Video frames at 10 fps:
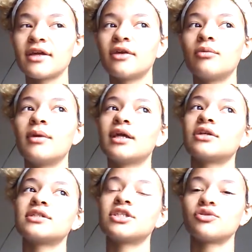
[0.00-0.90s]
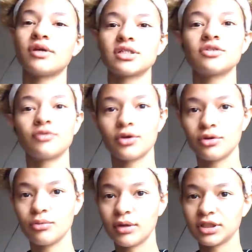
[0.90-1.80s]
It'll make situations for
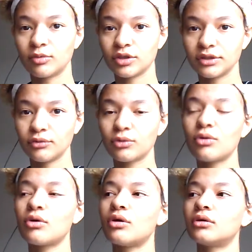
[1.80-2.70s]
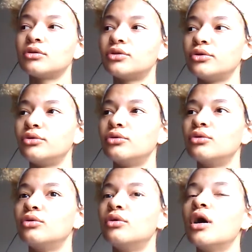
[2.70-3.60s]
you much more difficult
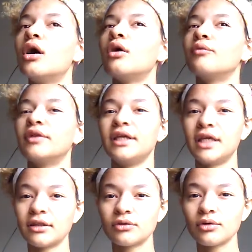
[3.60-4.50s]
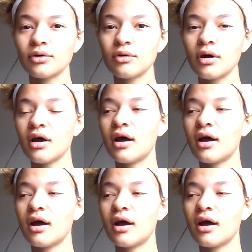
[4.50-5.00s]
to really get through.